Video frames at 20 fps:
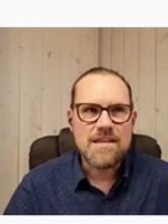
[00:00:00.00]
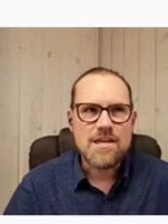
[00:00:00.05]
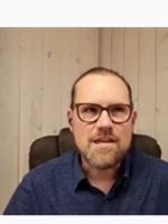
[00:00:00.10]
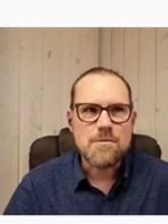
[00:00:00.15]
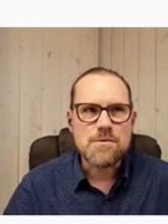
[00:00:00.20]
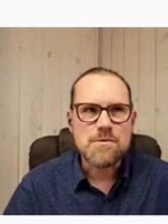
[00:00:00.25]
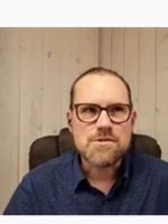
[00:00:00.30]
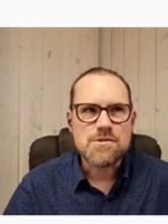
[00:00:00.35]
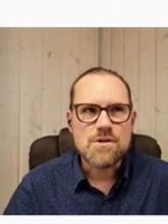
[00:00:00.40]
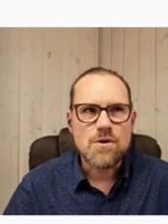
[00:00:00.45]

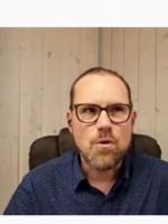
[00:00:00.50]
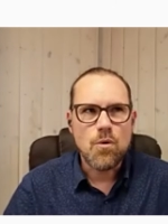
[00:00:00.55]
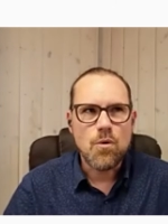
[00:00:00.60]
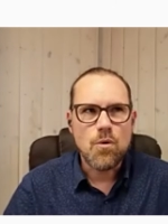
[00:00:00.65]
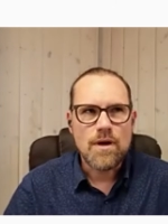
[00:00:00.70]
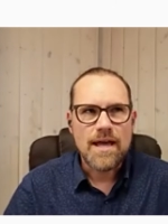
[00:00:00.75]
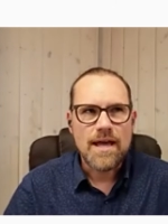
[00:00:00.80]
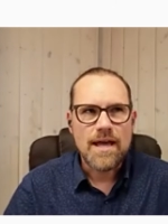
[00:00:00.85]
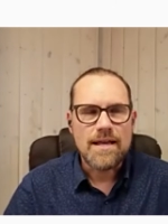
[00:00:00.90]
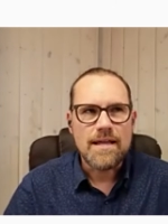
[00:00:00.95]
was
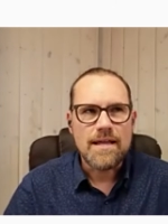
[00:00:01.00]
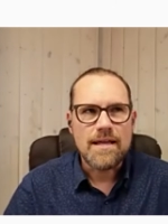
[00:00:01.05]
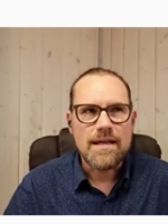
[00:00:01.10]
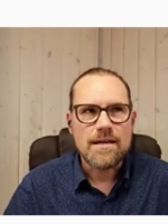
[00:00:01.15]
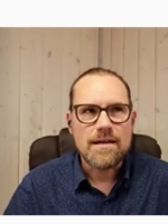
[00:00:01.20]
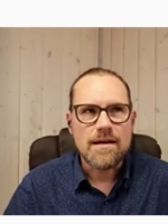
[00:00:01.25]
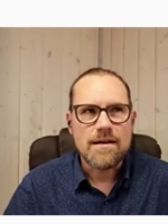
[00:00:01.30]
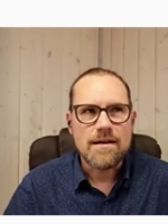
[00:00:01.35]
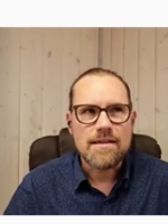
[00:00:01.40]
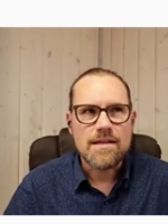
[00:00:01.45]
organic.
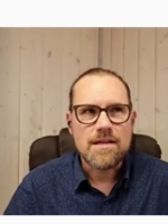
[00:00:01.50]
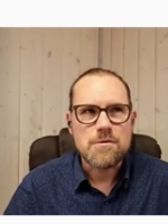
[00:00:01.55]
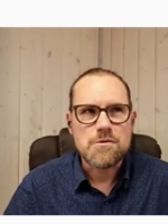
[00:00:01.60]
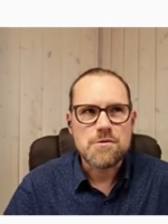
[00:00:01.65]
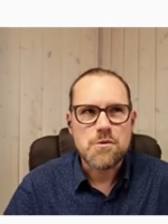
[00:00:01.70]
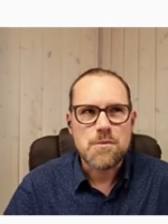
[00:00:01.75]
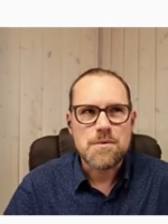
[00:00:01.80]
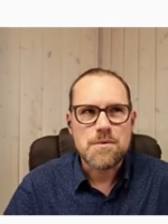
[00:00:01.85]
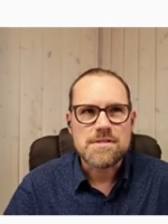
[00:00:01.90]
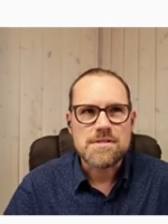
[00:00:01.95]
I think it was
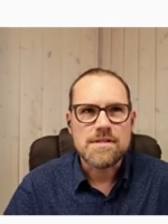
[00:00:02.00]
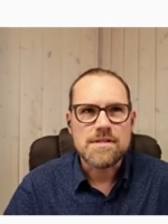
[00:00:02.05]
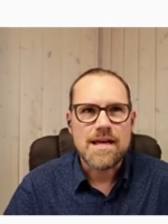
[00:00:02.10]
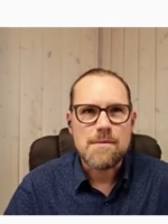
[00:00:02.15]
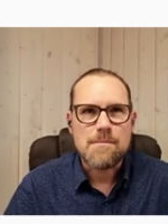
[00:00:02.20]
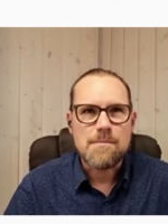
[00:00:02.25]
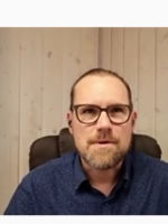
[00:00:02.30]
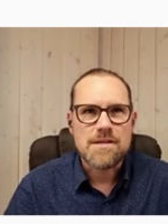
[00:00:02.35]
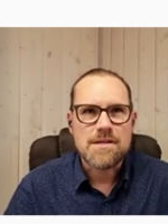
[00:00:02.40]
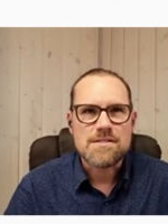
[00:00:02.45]
always going to
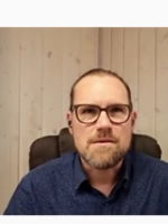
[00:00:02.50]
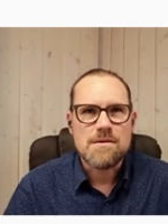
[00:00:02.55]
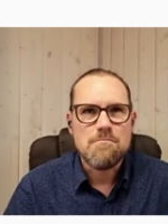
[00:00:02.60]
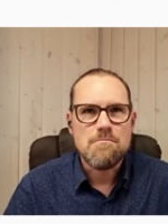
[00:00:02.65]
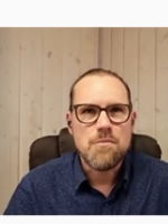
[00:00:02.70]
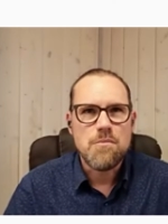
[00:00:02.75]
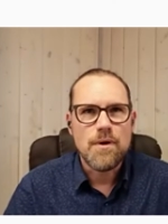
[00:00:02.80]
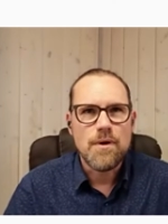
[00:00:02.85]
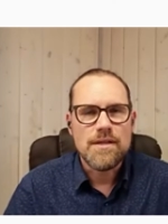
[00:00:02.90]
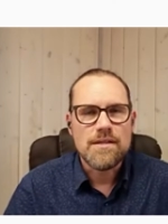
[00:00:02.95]
happen at some
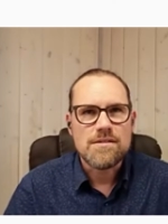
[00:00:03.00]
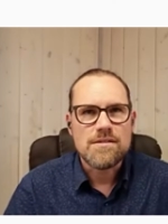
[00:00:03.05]
point.